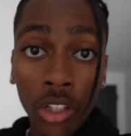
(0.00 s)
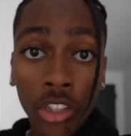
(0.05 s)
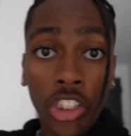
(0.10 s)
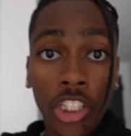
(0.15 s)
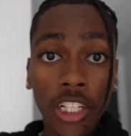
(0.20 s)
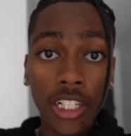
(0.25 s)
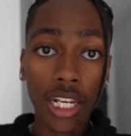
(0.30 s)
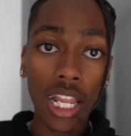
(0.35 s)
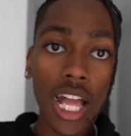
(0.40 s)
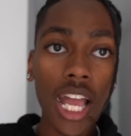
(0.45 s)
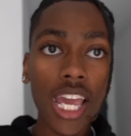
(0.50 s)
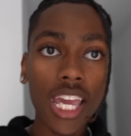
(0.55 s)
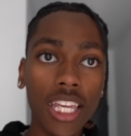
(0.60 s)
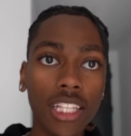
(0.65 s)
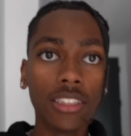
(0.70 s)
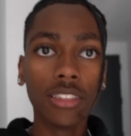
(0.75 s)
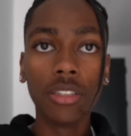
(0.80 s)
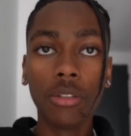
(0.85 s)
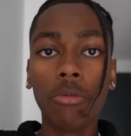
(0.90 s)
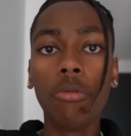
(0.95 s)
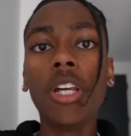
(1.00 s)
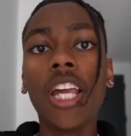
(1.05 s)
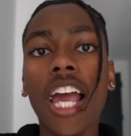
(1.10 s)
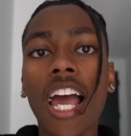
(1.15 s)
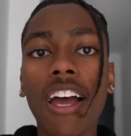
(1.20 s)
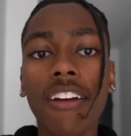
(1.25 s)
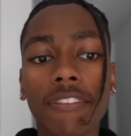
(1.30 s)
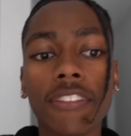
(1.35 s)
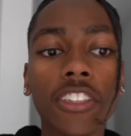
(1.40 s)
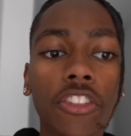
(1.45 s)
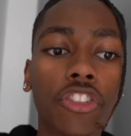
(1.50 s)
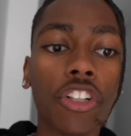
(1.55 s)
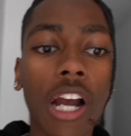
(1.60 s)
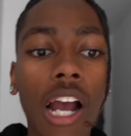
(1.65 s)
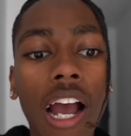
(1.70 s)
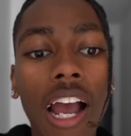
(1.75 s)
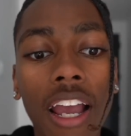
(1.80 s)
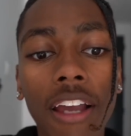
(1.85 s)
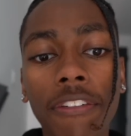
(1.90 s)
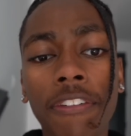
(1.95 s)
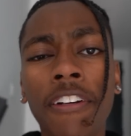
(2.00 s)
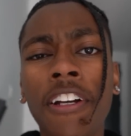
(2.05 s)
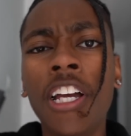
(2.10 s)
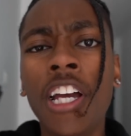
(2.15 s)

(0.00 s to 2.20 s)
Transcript: Tonight, we have a drive.